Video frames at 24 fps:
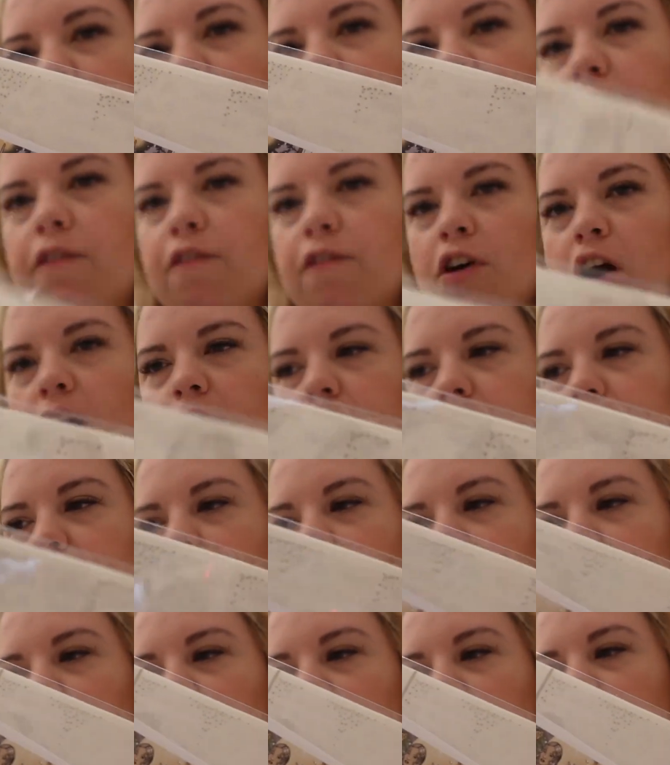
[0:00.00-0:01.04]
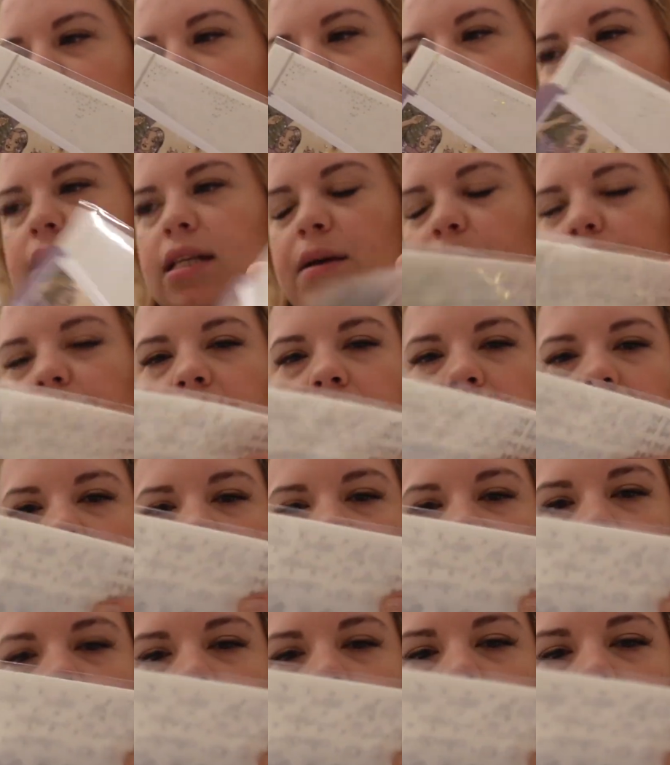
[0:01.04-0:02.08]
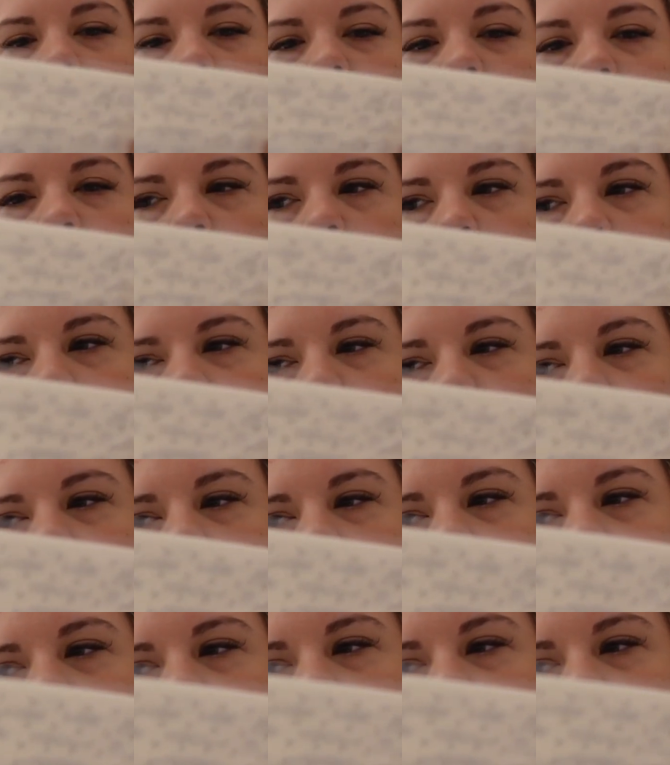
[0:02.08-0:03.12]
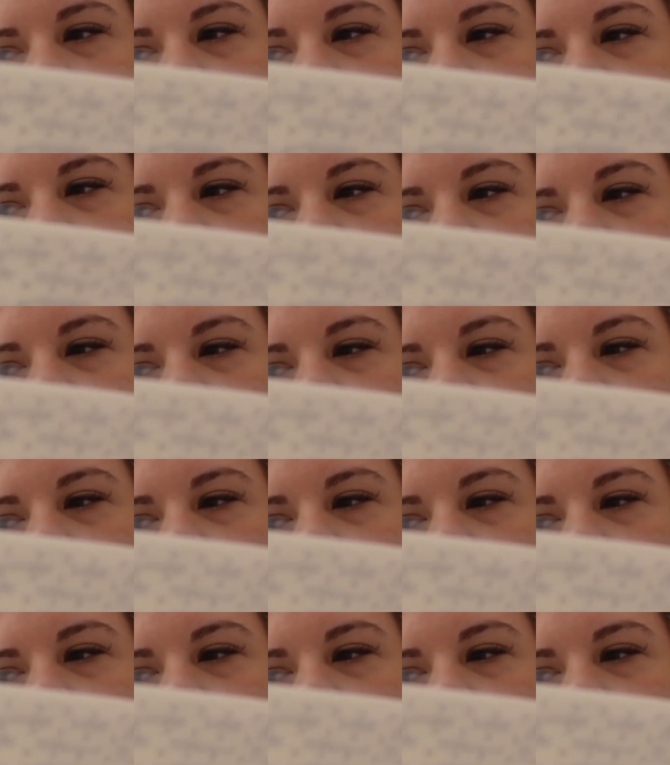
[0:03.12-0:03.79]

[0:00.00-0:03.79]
the frosty underlays, I believe, which are